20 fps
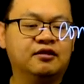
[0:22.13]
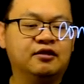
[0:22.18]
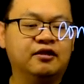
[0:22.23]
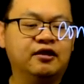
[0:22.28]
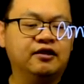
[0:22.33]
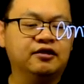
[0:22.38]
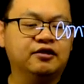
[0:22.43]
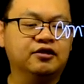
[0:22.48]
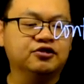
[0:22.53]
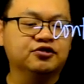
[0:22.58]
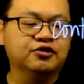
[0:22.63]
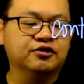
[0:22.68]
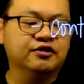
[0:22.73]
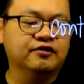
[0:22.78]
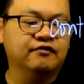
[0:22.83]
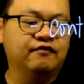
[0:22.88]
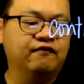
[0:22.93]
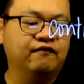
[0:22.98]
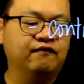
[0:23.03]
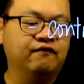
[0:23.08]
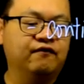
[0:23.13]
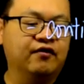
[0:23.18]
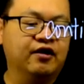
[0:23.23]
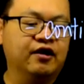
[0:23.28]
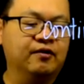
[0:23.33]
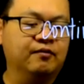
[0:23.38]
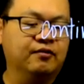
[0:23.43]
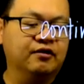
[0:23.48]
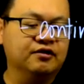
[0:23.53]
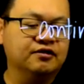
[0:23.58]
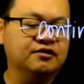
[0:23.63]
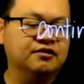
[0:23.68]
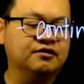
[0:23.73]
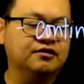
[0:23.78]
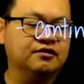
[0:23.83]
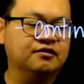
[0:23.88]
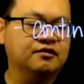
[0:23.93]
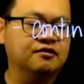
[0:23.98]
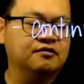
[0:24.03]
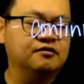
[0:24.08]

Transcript: integer variables.